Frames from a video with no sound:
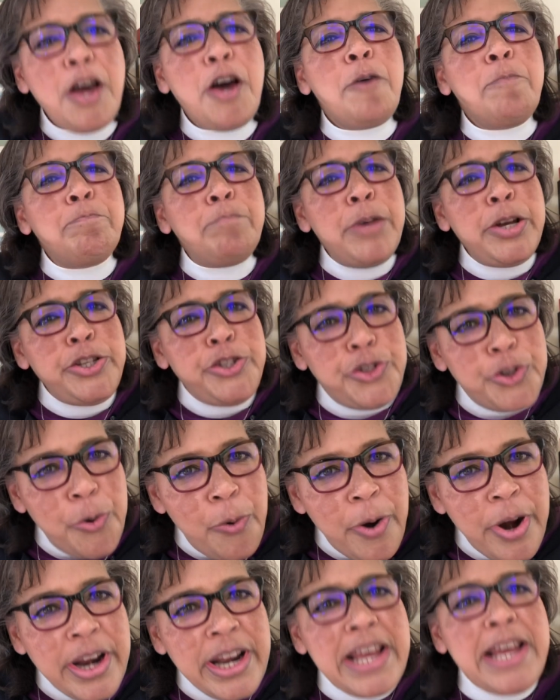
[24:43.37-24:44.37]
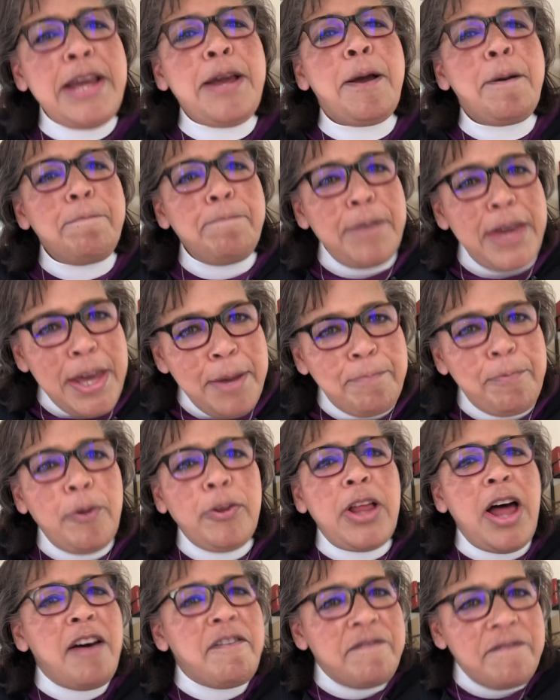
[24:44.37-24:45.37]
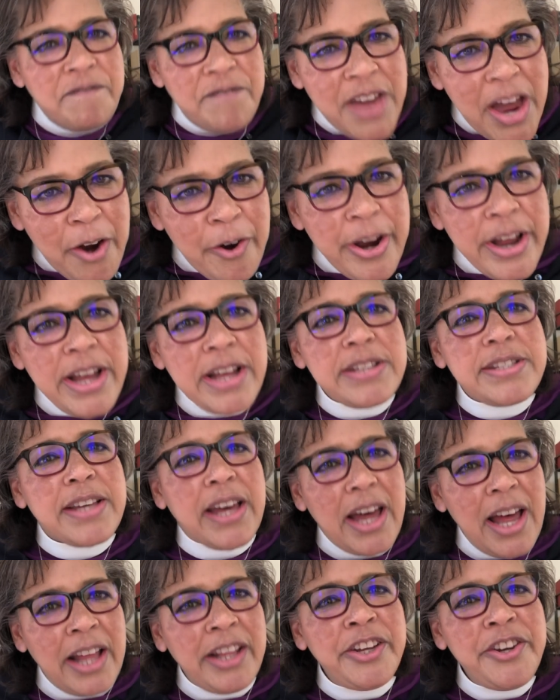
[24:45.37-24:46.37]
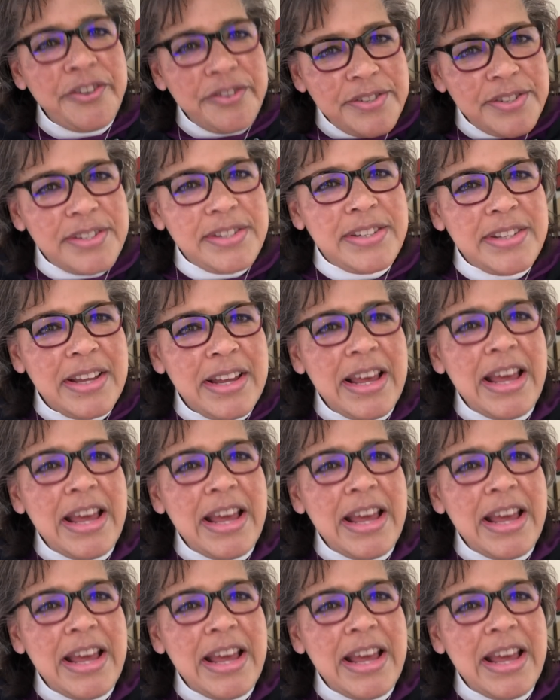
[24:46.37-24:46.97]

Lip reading: majority people of various colors?